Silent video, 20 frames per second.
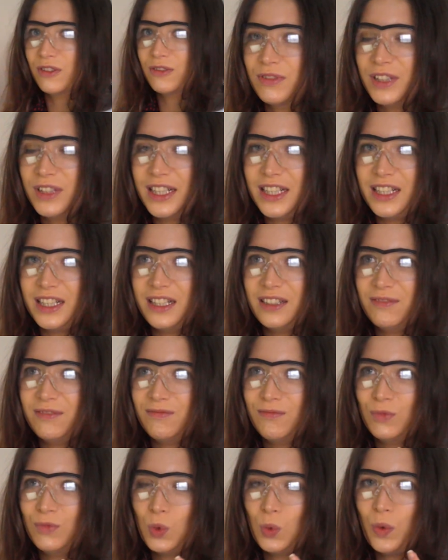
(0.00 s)
real
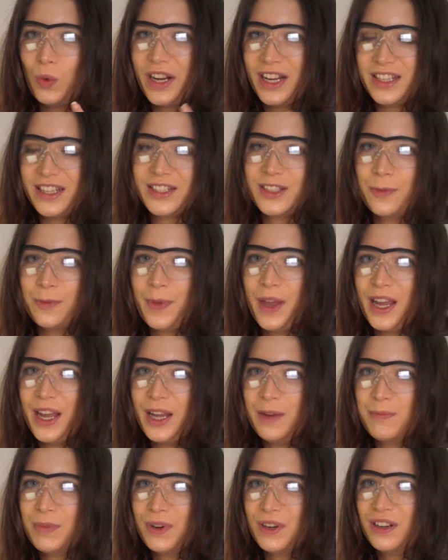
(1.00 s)
waste of
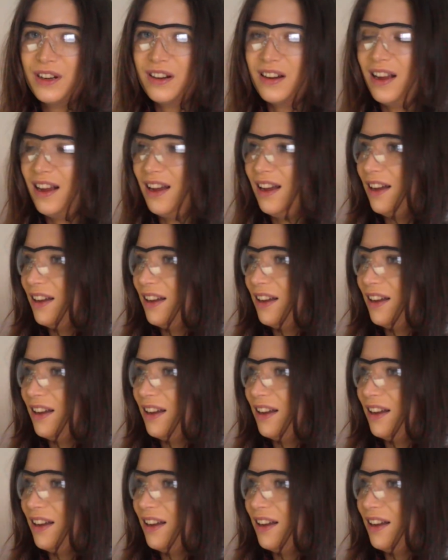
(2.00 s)
paper,